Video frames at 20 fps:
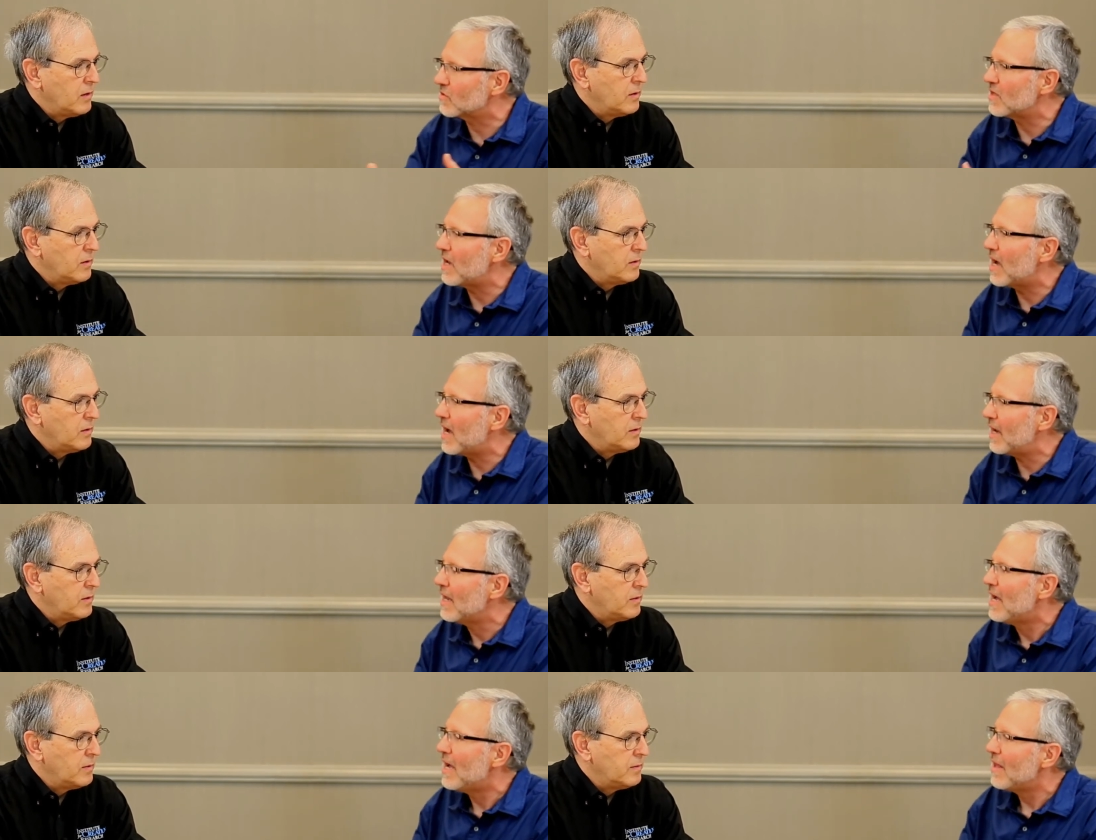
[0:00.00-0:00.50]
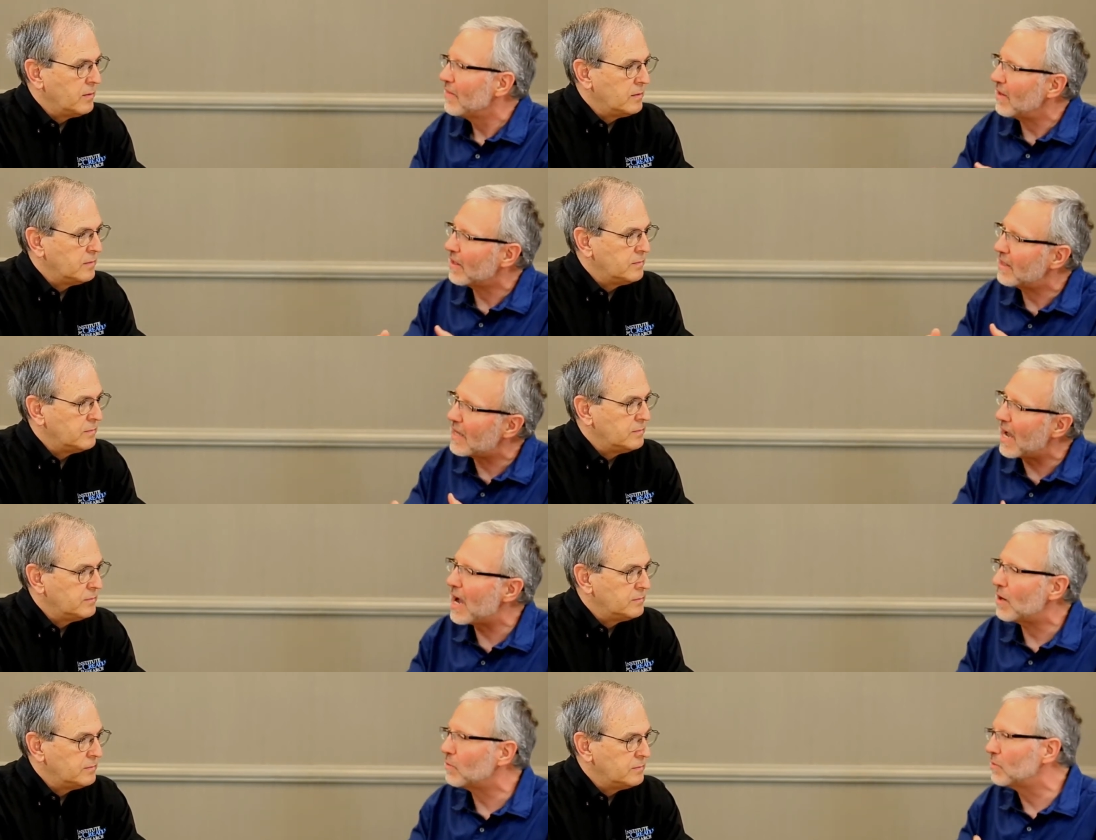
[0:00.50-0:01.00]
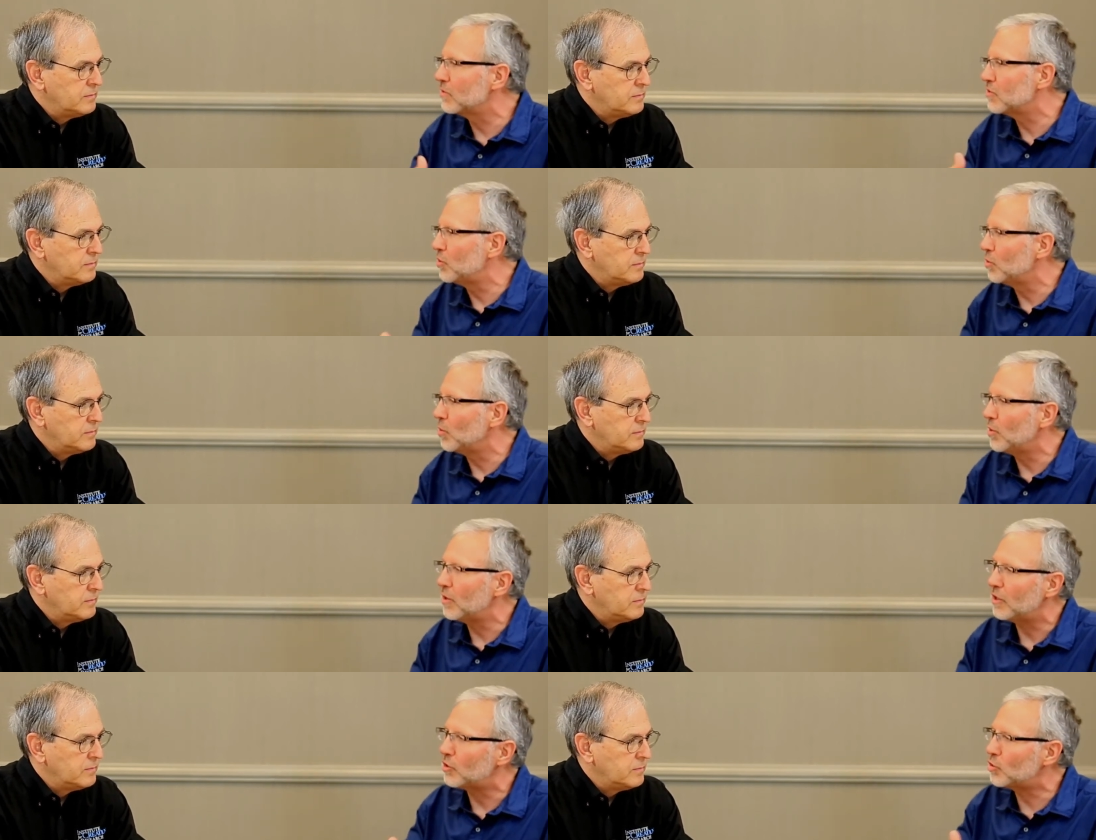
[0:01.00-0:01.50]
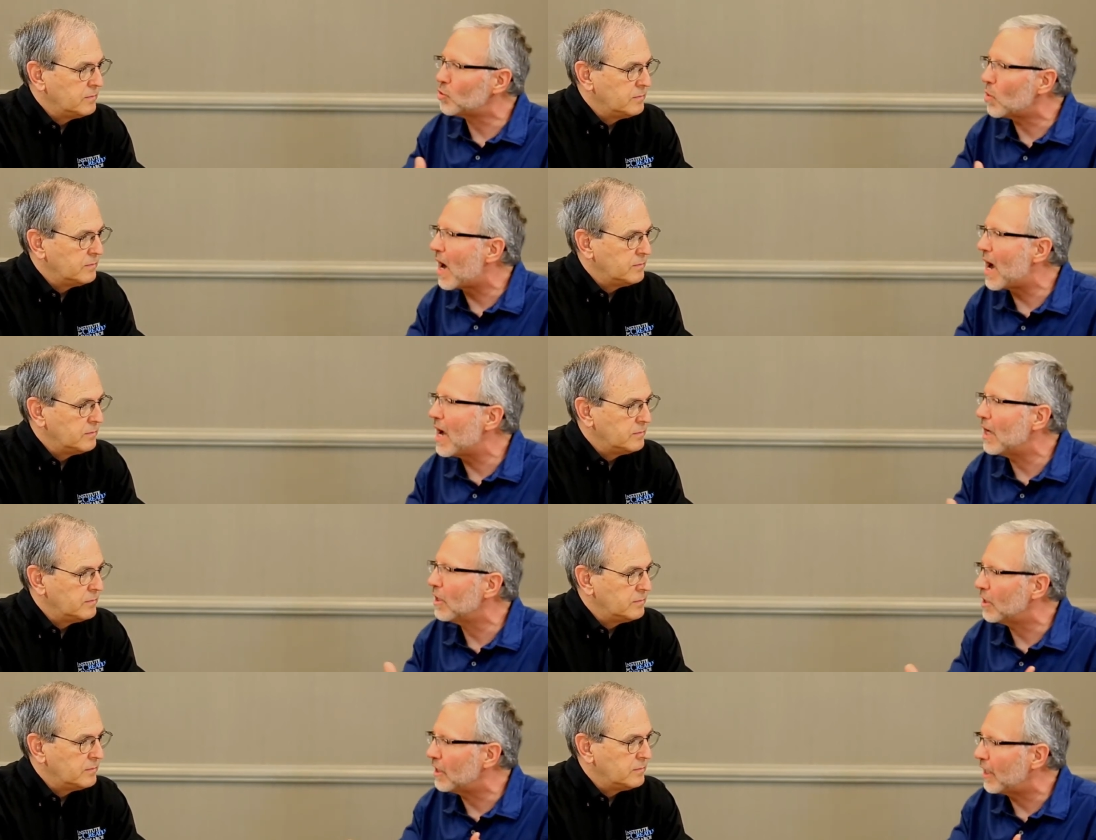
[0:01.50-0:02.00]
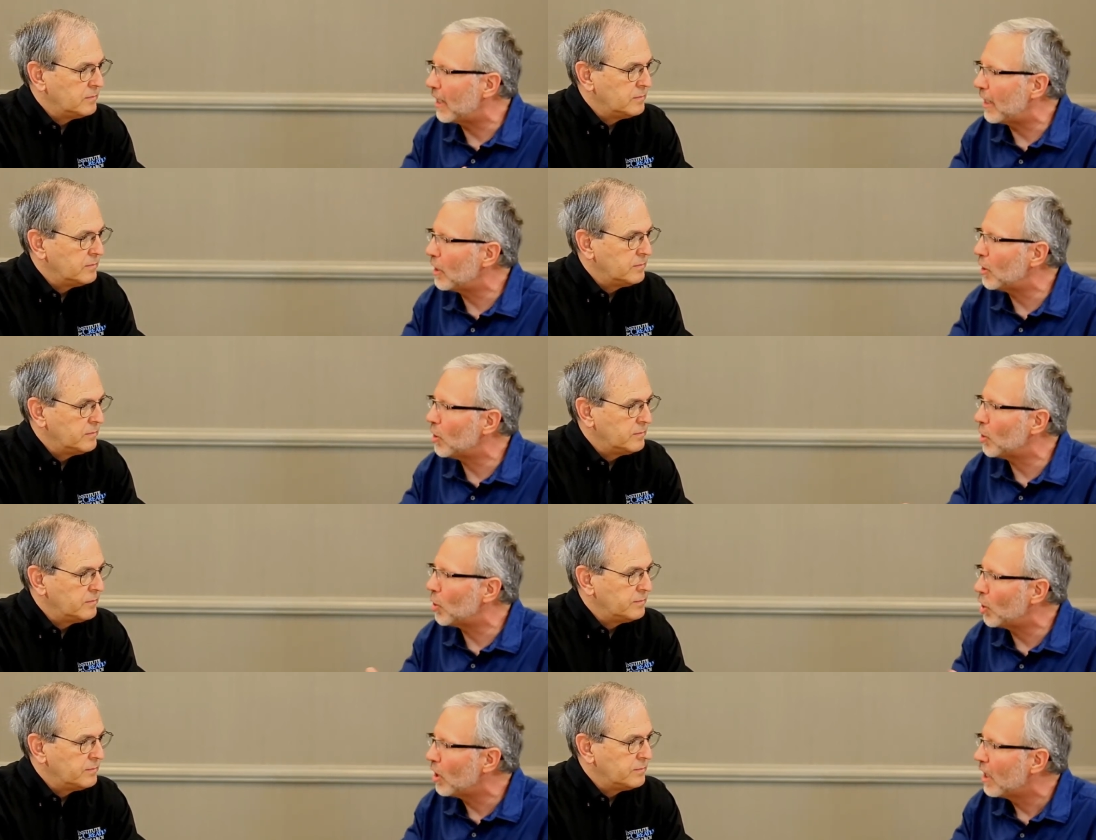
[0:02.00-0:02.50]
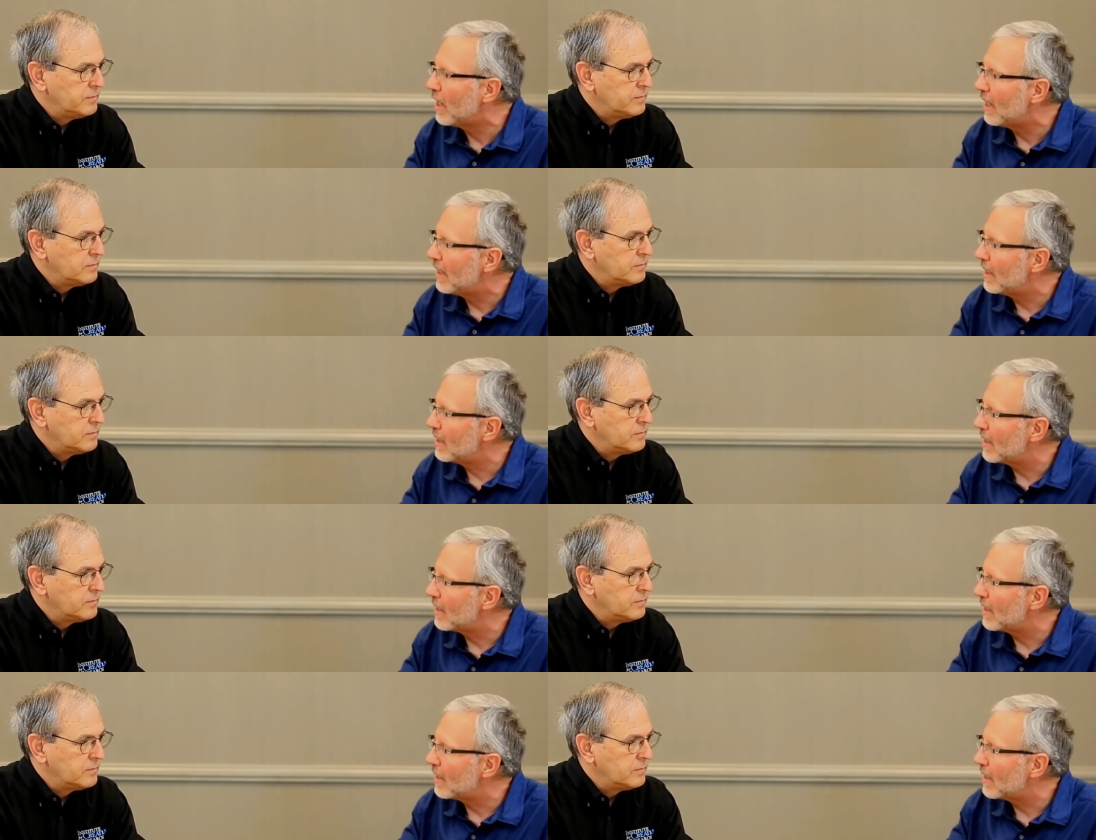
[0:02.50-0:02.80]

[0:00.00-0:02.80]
Speaker 1: It's not that God was doing a trial and error